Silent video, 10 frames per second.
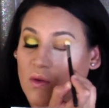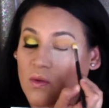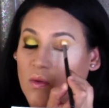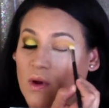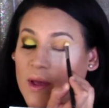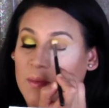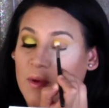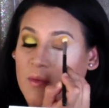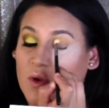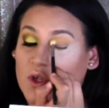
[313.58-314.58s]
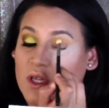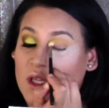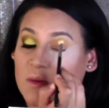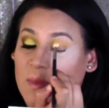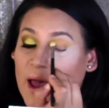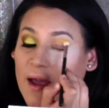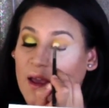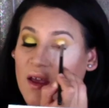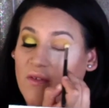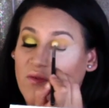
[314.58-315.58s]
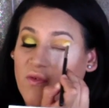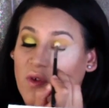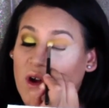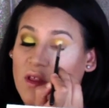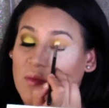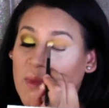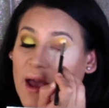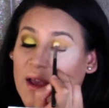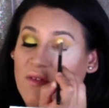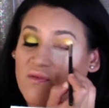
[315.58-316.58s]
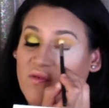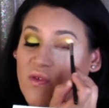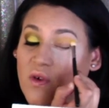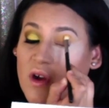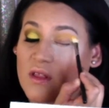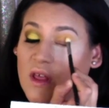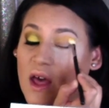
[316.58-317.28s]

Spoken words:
wiper motions back and forth, back and forth.